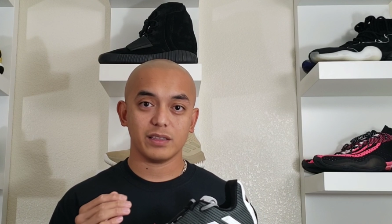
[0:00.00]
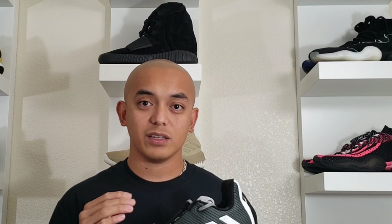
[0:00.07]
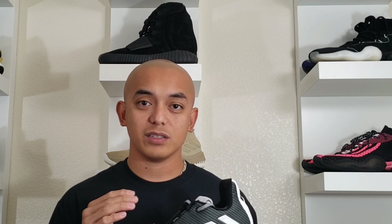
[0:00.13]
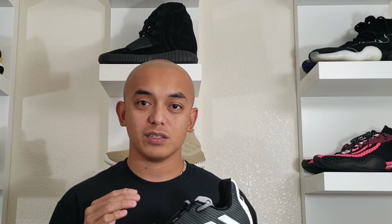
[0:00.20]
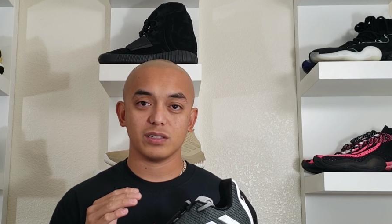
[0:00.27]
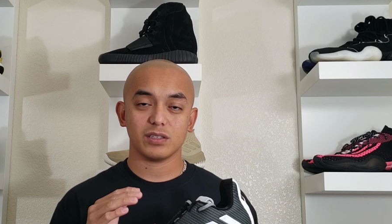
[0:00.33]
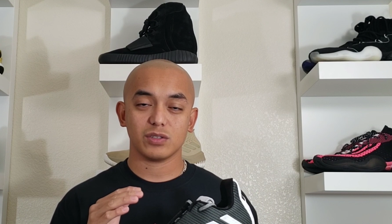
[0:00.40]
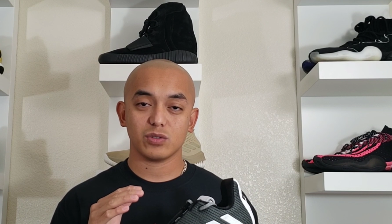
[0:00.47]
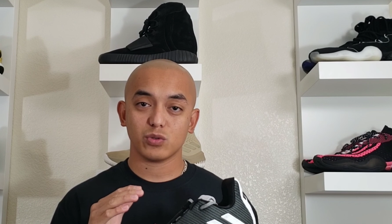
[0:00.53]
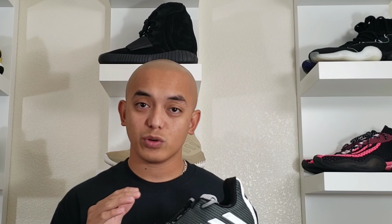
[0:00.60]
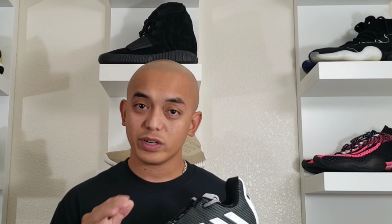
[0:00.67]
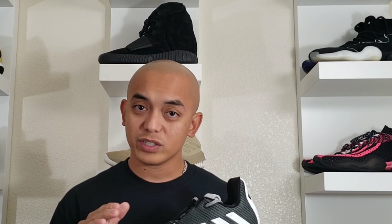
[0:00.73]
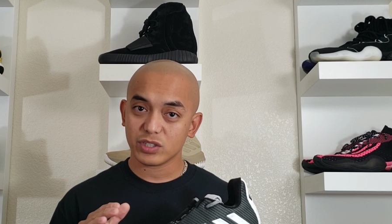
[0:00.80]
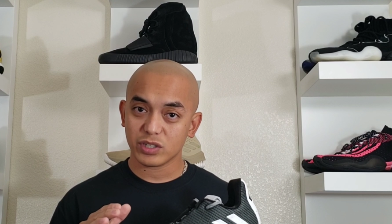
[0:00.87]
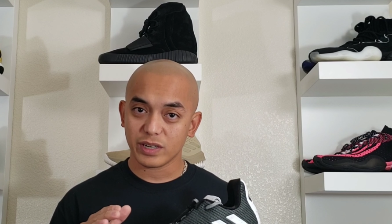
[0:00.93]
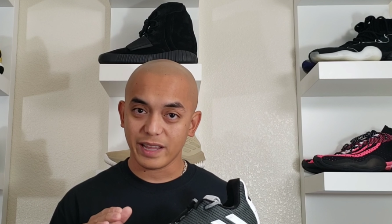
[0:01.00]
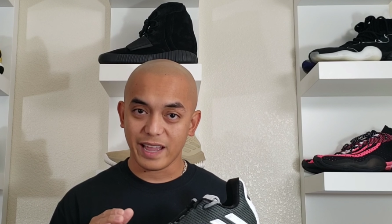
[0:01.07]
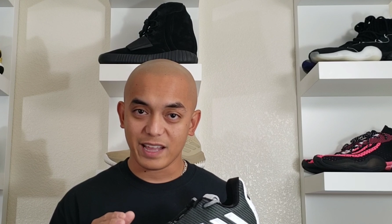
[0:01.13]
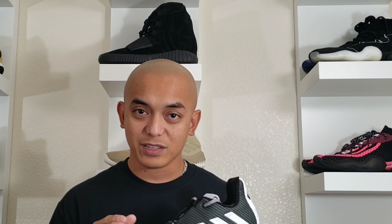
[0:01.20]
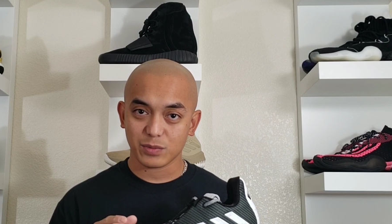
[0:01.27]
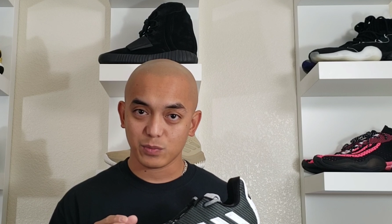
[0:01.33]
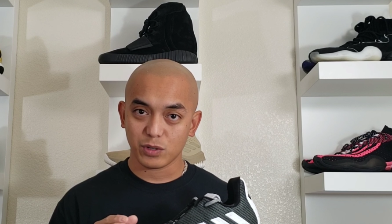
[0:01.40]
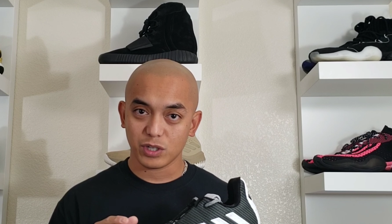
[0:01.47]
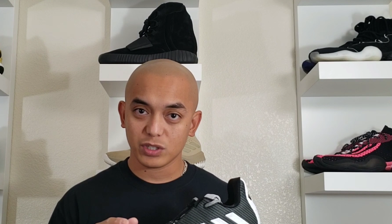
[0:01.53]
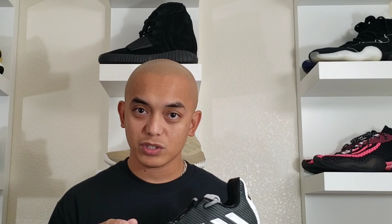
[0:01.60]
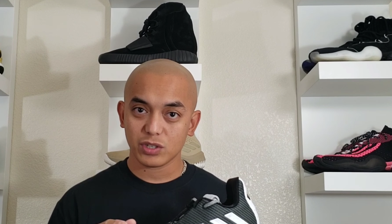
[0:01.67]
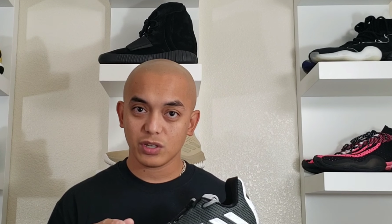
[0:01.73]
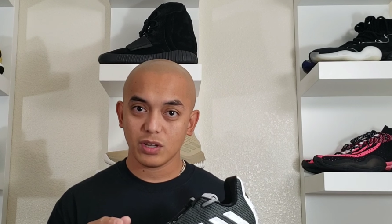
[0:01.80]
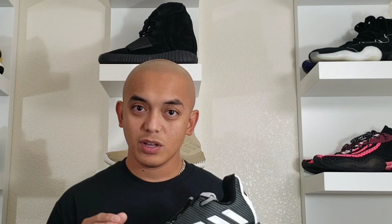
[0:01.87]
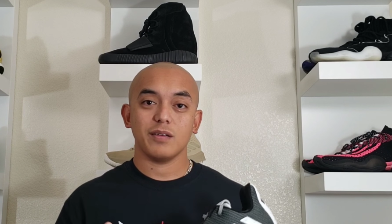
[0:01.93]
doesn't stretch as much,
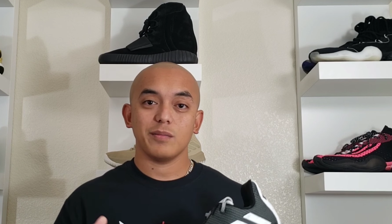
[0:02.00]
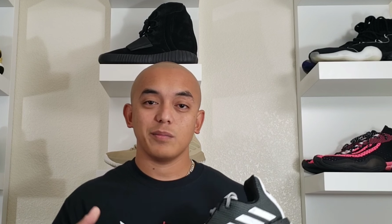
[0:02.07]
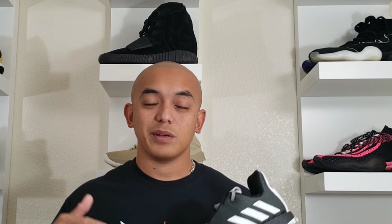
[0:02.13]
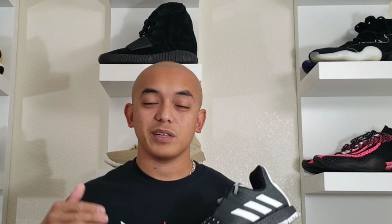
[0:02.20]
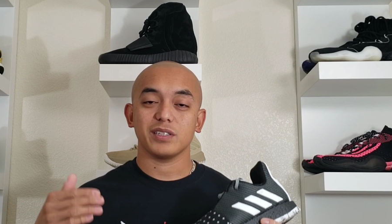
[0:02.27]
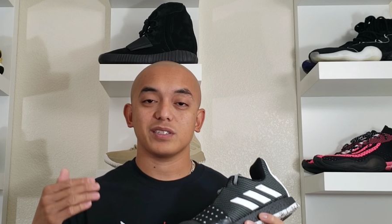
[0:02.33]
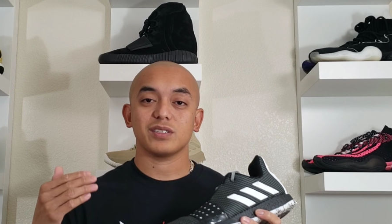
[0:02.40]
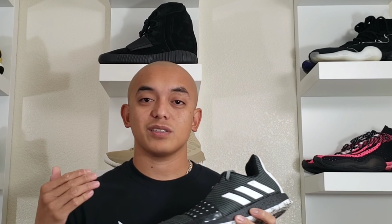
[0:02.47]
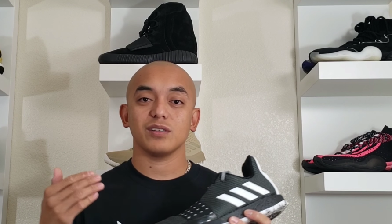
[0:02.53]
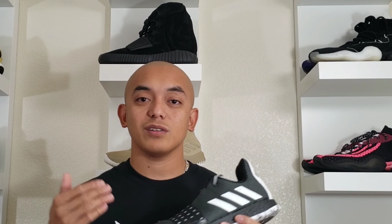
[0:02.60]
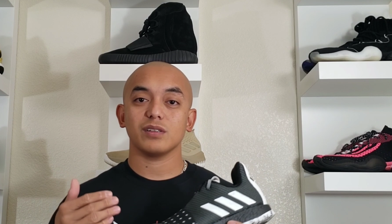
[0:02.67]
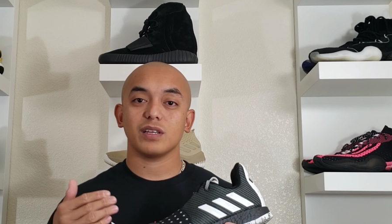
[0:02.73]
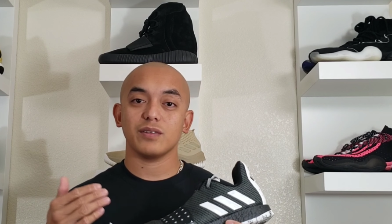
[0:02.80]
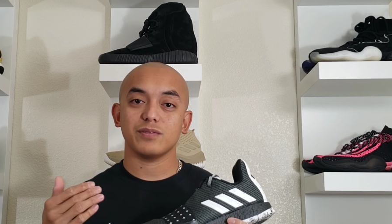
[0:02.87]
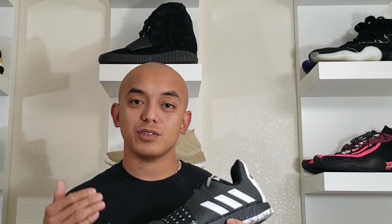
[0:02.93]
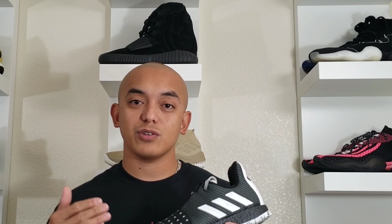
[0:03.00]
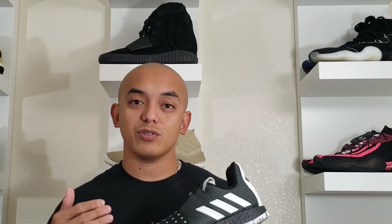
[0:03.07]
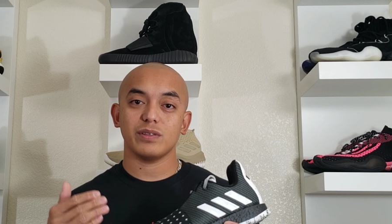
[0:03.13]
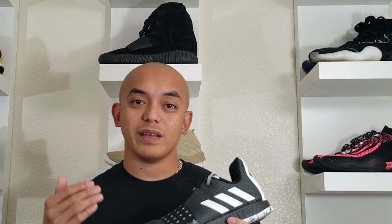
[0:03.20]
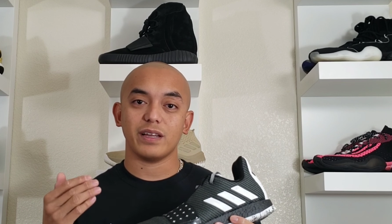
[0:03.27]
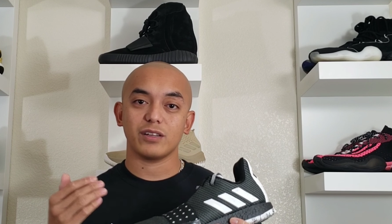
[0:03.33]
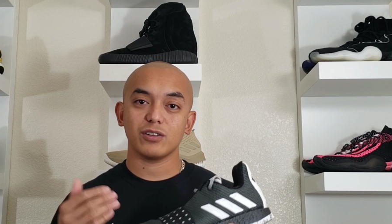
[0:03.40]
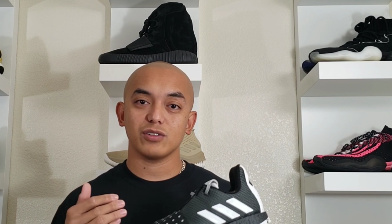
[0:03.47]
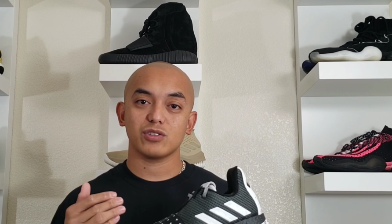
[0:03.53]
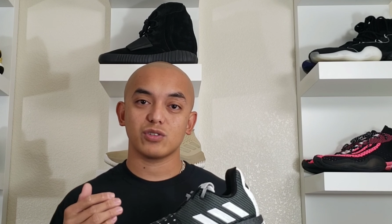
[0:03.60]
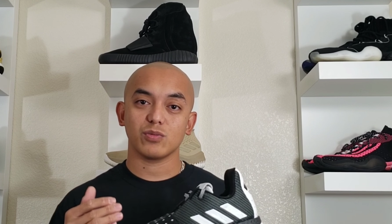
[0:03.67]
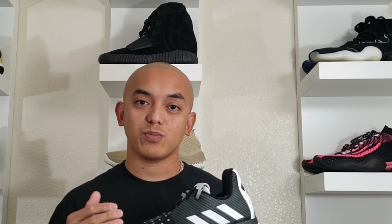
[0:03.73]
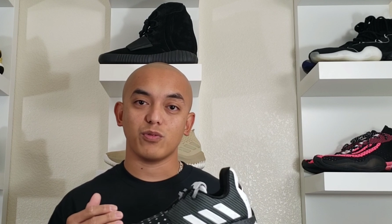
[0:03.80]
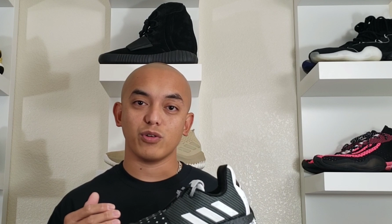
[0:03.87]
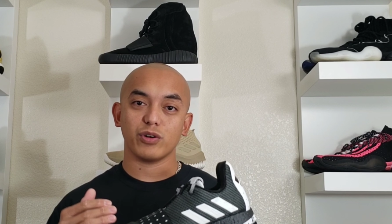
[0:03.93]
but it still gives you that good
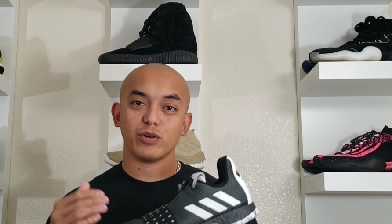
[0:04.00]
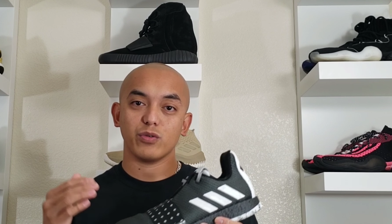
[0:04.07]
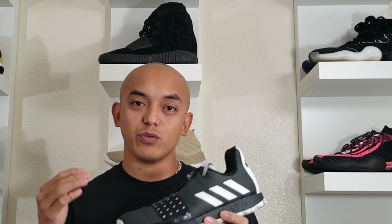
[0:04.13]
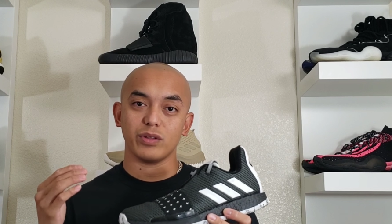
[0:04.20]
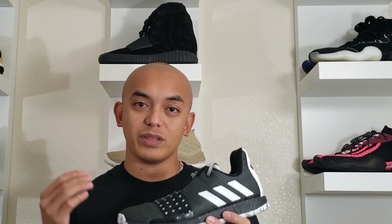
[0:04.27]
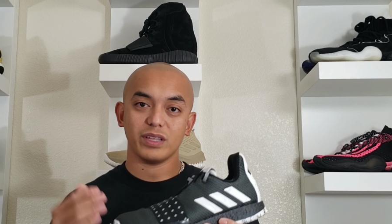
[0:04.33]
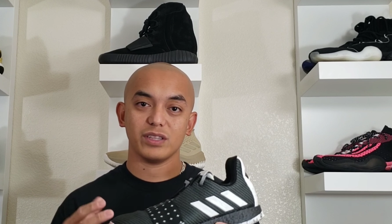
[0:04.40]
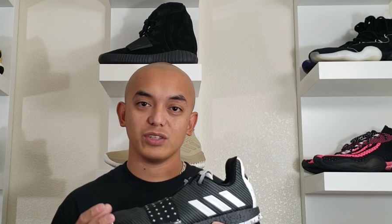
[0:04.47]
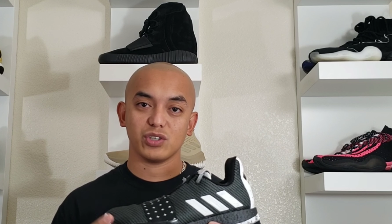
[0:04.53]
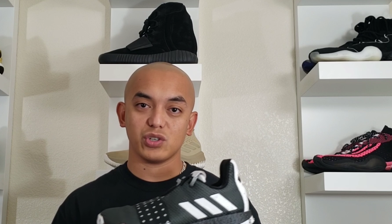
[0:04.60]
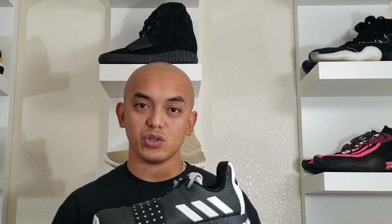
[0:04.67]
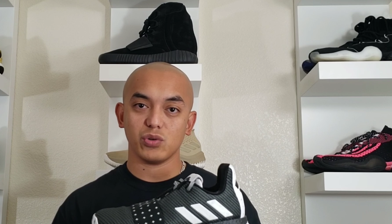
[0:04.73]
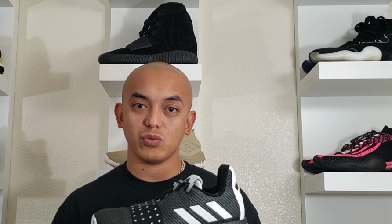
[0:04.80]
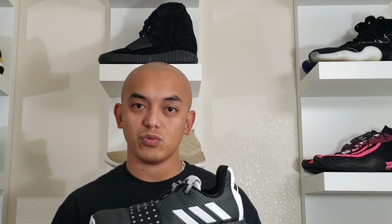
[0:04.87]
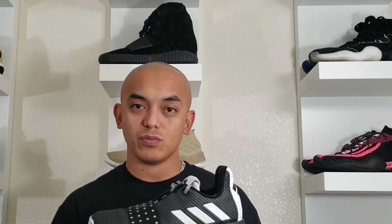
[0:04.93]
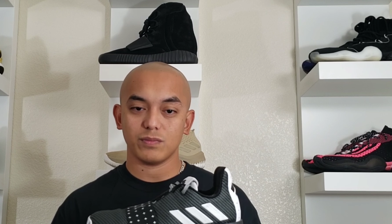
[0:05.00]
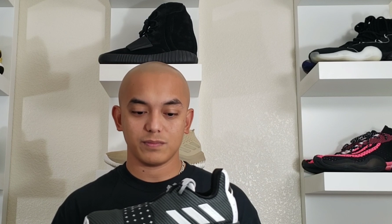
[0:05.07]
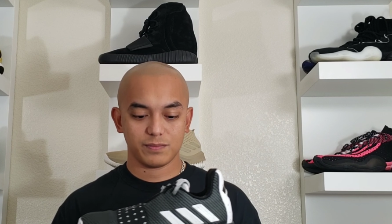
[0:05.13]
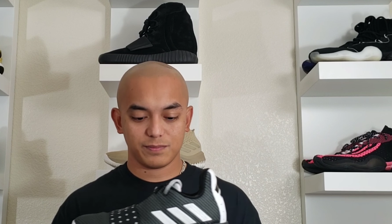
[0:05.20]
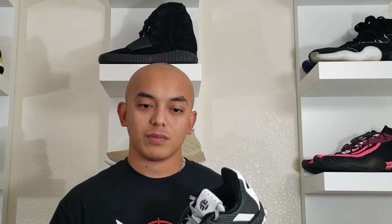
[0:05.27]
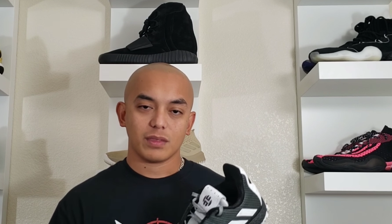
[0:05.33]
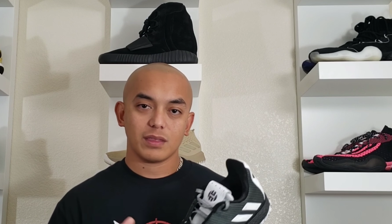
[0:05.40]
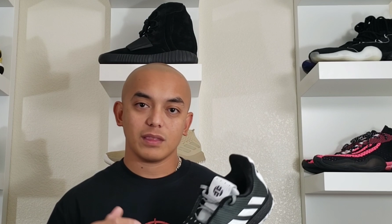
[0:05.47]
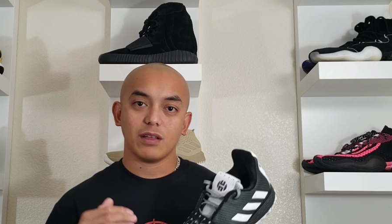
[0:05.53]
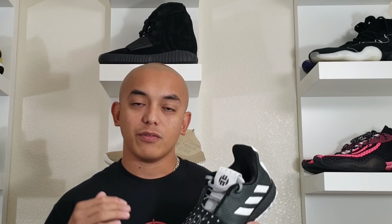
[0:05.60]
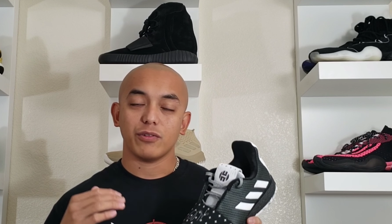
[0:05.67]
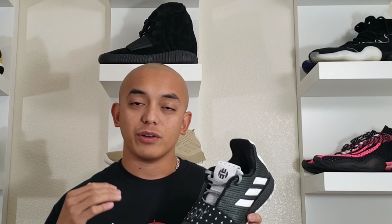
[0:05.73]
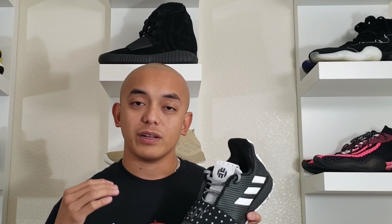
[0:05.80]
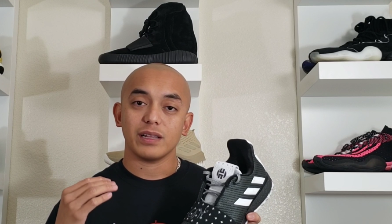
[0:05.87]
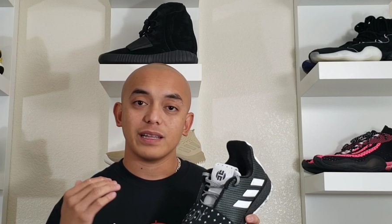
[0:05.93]
support within the shoe. Now for
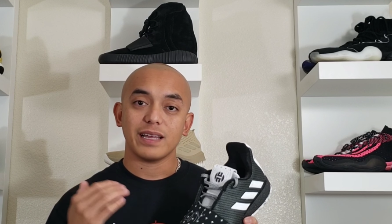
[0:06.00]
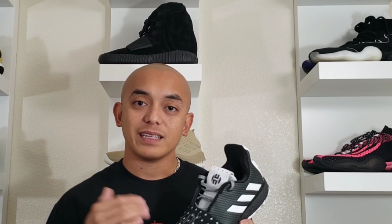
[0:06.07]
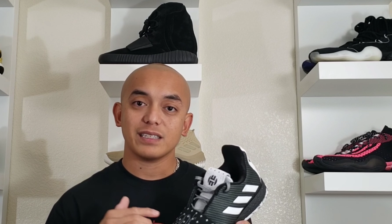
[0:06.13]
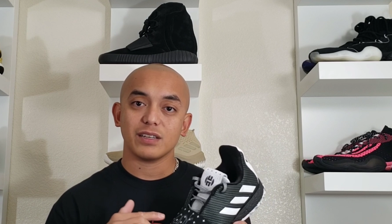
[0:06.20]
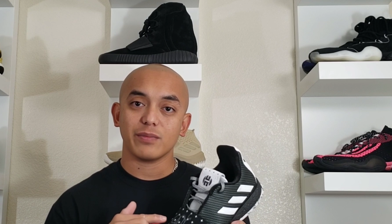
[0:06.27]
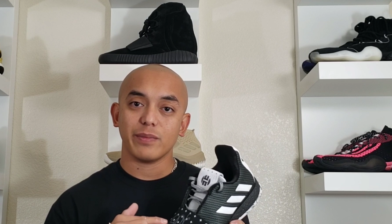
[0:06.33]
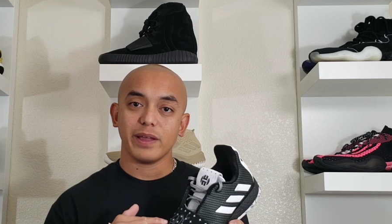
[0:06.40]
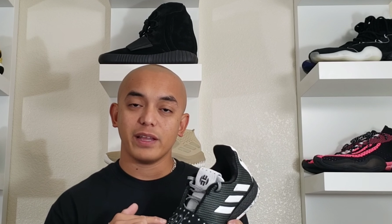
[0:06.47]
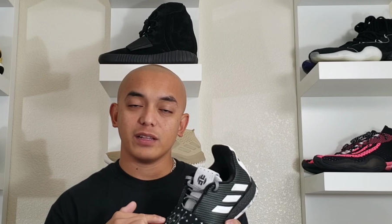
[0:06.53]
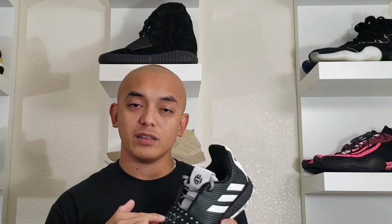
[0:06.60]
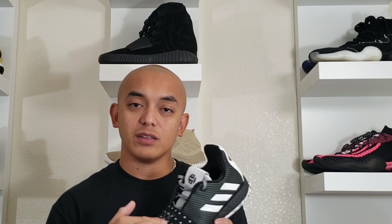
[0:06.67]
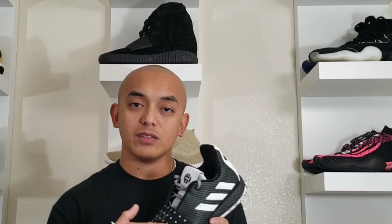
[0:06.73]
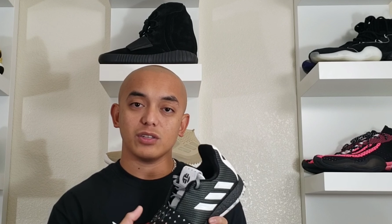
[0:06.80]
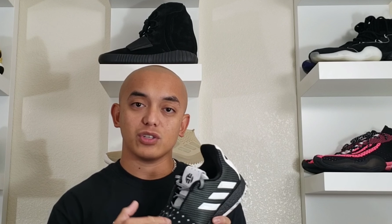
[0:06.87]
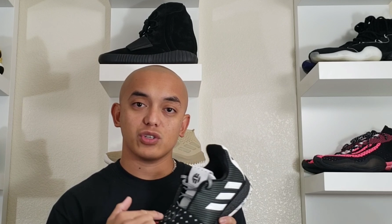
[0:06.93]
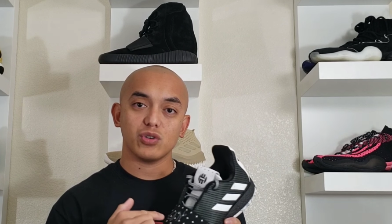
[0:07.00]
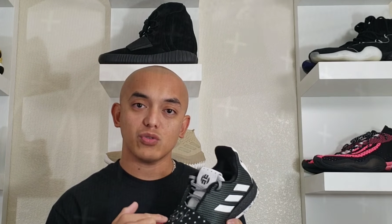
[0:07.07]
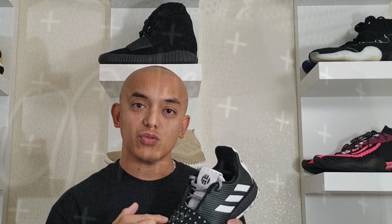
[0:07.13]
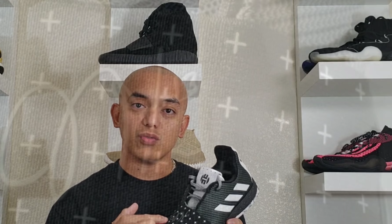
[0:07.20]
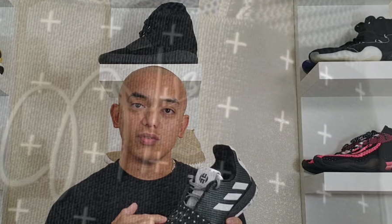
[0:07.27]
the elastic band on the shoe,